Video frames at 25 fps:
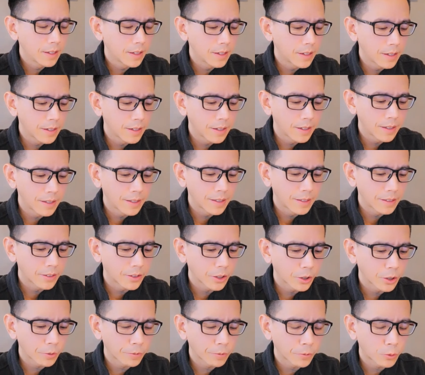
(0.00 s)

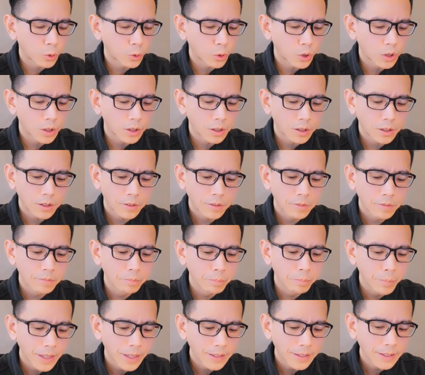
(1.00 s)
Therefore,
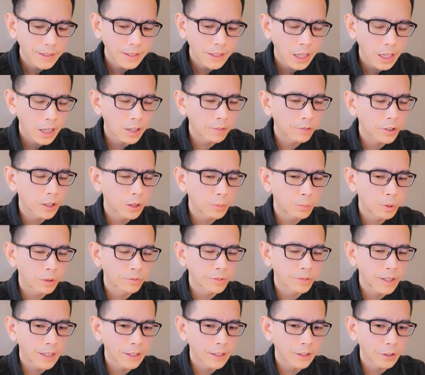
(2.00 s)
many healthcare
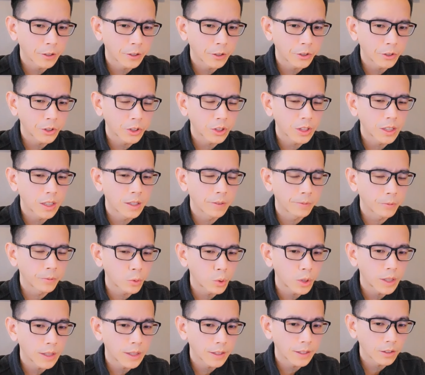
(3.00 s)
providers
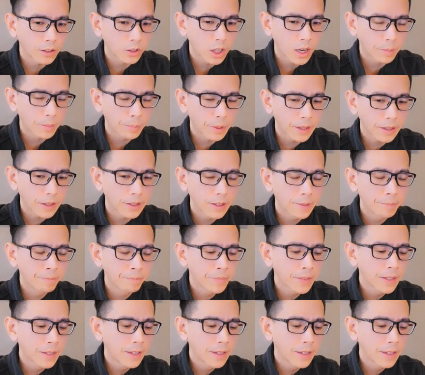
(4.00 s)
avoid the topic,